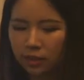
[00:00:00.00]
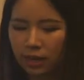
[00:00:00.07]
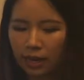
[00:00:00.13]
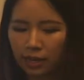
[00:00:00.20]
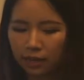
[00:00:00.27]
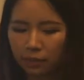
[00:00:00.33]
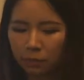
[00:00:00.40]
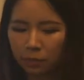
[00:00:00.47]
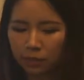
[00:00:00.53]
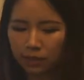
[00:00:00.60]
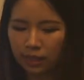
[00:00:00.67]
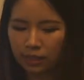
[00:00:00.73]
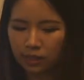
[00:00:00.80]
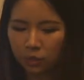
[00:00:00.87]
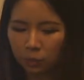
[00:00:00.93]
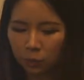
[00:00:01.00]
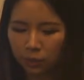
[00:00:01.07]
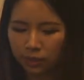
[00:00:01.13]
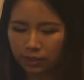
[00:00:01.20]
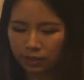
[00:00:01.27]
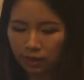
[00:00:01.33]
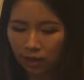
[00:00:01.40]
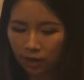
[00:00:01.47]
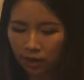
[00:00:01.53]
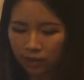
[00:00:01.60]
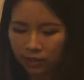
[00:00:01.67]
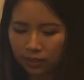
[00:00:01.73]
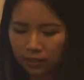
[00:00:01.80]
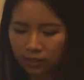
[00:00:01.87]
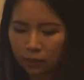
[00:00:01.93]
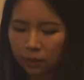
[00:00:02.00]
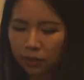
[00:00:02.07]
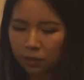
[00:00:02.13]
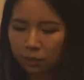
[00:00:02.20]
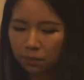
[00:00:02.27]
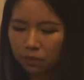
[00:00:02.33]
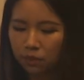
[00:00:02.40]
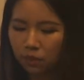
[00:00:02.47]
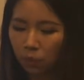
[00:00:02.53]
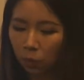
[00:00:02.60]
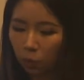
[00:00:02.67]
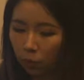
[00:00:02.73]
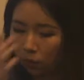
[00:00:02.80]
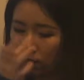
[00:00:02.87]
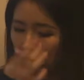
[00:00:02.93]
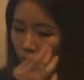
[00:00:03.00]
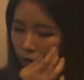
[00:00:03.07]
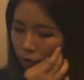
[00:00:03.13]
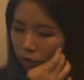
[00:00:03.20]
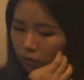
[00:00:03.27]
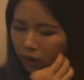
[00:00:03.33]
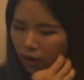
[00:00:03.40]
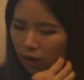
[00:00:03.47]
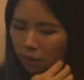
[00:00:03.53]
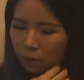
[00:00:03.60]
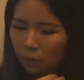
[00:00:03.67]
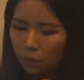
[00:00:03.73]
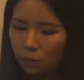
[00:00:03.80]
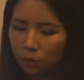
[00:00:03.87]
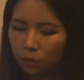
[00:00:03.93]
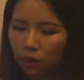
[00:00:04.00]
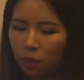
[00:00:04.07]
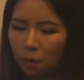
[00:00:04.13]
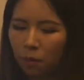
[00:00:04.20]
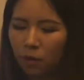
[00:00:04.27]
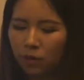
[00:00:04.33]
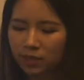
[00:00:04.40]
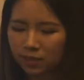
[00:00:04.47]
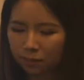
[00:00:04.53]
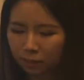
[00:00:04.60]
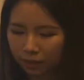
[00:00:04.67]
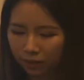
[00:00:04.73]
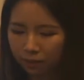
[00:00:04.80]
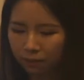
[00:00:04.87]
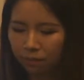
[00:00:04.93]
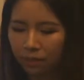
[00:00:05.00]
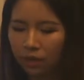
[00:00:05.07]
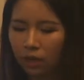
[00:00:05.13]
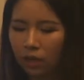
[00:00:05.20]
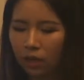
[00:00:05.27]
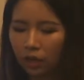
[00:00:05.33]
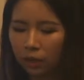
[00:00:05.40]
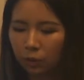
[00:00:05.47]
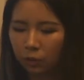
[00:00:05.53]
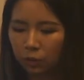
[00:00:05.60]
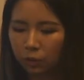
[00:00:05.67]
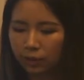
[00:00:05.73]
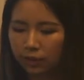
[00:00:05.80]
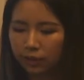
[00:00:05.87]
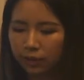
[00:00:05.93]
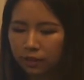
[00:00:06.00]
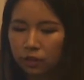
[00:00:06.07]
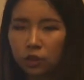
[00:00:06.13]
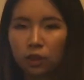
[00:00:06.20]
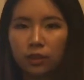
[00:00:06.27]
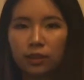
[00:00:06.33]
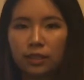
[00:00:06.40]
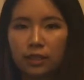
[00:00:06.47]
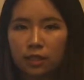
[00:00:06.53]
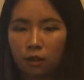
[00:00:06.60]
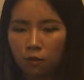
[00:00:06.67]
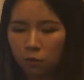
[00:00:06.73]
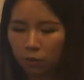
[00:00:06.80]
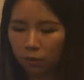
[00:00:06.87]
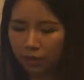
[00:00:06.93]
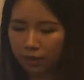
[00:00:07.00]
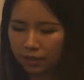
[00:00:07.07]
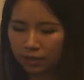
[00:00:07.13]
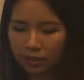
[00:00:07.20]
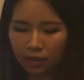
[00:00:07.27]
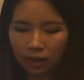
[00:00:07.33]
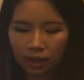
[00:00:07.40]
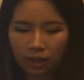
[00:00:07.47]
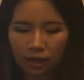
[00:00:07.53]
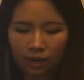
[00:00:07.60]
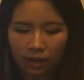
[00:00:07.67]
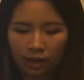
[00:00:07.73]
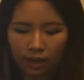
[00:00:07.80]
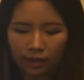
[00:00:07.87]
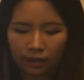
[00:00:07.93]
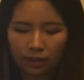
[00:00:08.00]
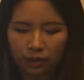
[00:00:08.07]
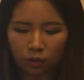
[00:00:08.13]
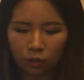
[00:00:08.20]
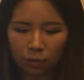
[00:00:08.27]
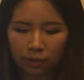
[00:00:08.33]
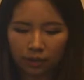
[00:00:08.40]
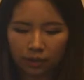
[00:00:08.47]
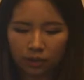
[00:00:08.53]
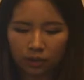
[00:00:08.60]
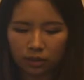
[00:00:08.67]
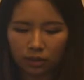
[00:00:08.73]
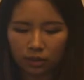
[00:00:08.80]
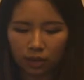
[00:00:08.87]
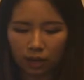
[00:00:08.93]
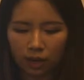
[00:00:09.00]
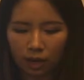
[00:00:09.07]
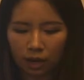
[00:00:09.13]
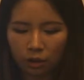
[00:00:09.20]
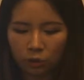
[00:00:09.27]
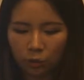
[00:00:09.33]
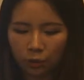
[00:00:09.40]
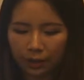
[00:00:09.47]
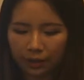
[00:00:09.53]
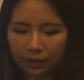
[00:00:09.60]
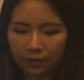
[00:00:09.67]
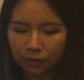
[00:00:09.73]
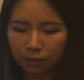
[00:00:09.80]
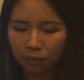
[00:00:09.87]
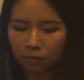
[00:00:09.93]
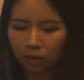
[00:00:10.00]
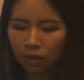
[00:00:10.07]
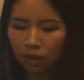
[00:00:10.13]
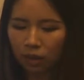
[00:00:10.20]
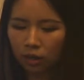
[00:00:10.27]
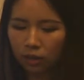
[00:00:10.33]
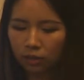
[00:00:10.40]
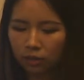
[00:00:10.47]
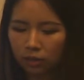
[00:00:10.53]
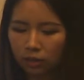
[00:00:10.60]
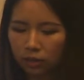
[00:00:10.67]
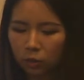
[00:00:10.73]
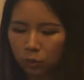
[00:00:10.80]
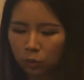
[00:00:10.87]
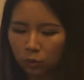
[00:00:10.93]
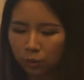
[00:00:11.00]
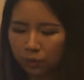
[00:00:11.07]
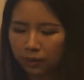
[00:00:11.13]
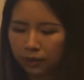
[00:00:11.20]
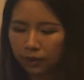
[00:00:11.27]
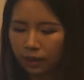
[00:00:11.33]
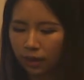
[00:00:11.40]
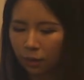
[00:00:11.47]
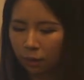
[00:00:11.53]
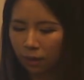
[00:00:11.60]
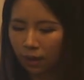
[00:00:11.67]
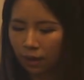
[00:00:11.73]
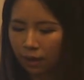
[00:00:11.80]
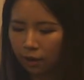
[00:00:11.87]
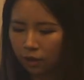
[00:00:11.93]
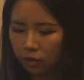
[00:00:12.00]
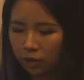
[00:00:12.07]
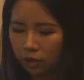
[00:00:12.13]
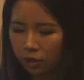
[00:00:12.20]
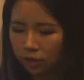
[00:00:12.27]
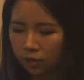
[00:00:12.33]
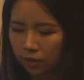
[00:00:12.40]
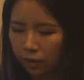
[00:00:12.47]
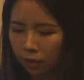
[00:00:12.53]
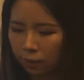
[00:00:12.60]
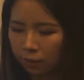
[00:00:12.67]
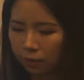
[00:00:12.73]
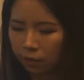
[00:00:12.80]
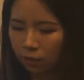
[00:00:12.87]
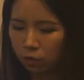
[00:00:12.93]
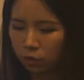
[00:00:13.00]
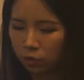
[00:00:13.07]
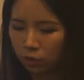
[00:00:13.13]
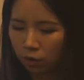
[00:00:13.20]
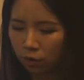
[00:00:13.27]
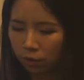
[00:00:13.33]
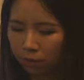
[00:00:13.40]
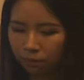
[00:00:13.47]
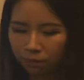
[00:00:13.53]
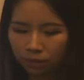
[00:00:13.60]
and present with symptoms of hypoxemia, including shortness of breath and rapid heart rate, a nurse would be apply oxygen therapy for John.